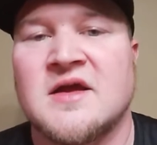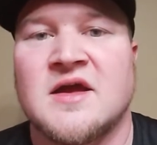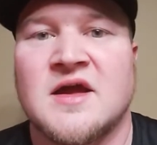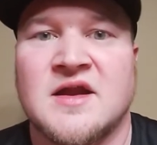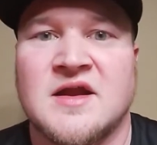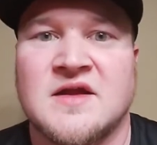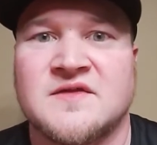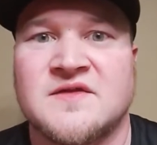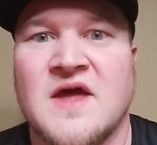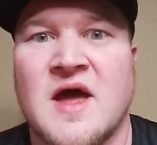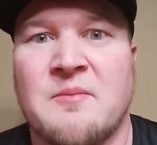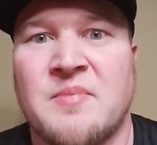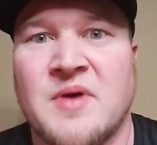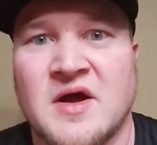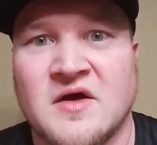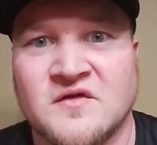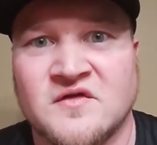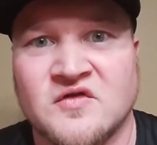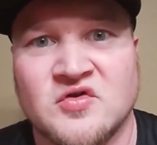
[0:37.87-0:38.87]
And hit that
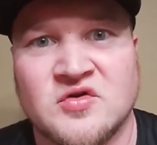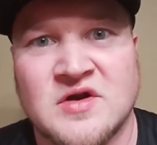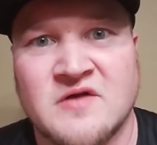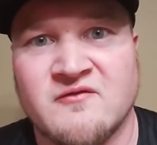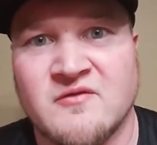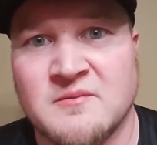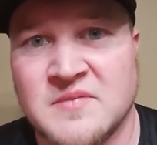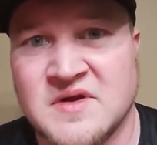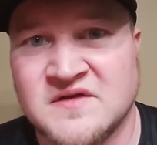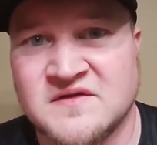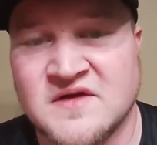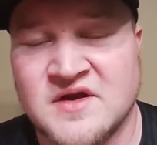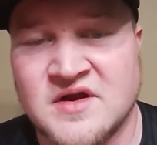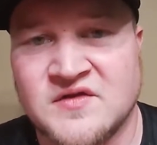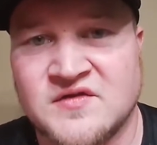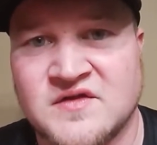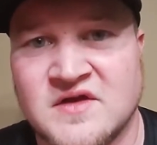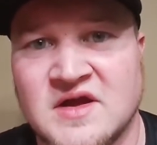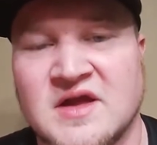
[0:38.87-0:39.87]
bell so you never miss
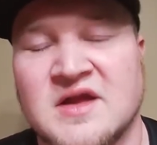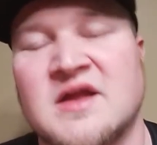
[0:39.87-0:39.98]
anything,